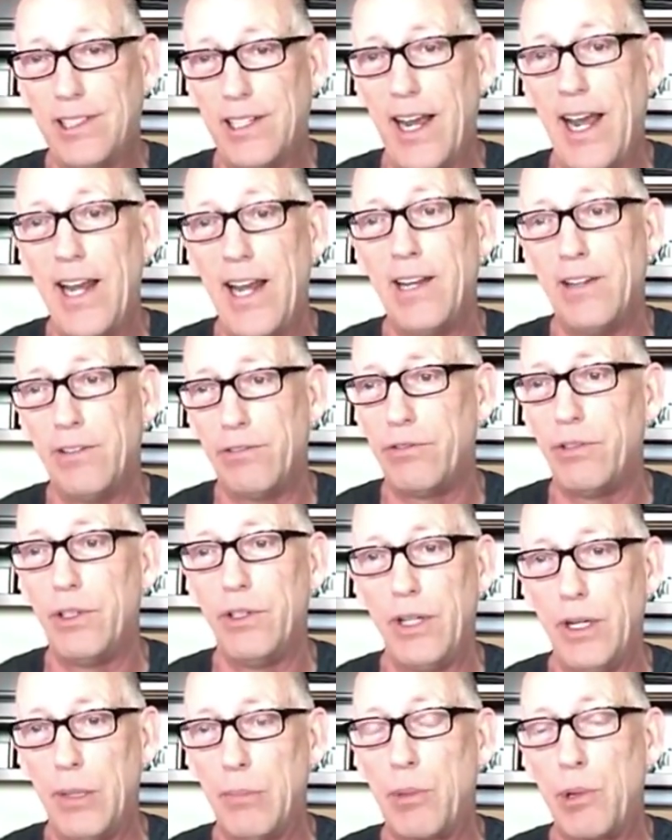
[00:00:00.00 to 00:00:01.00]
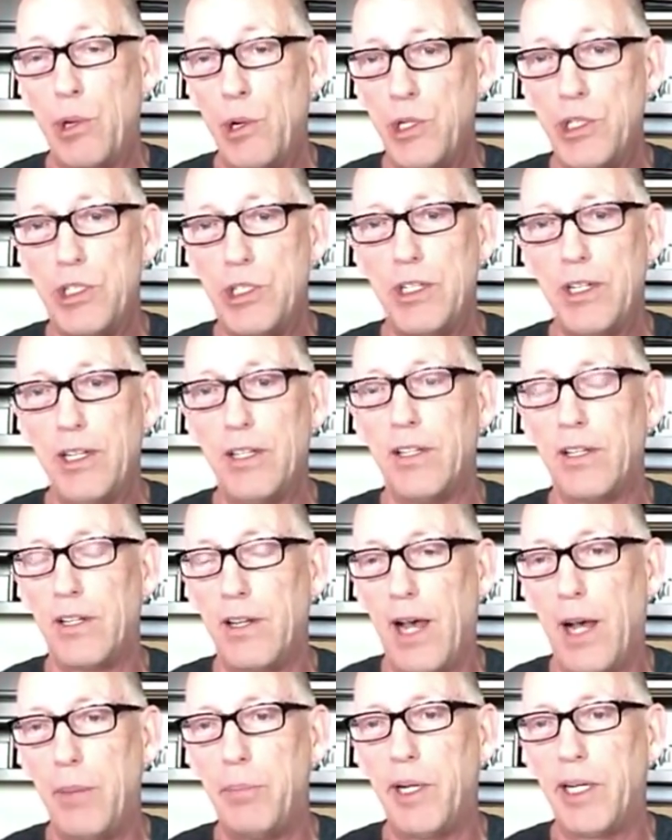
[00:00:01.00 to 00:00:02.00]
kind of immersed in the
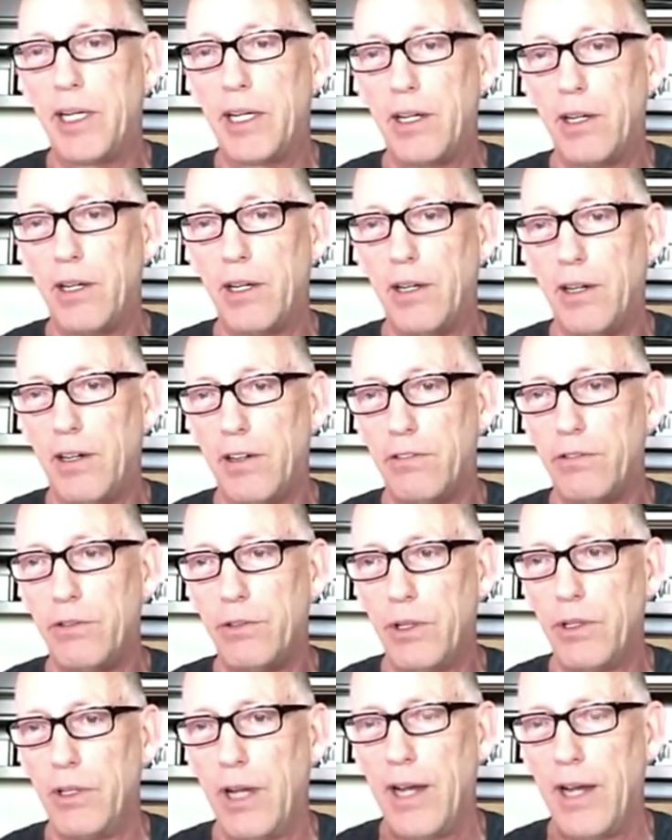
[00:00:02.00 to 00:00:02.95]
topic of